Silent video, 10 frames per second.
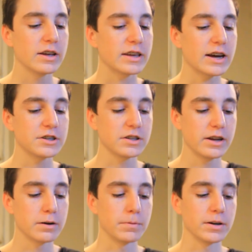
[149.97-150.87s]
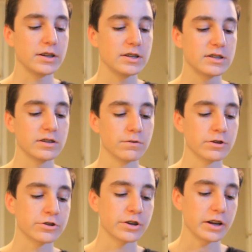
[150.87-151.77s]
Catch you later, buddy. Silver
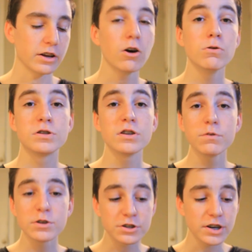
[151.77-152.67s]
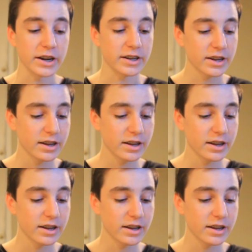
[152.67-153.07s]
Strike. Oh, Silver Strike.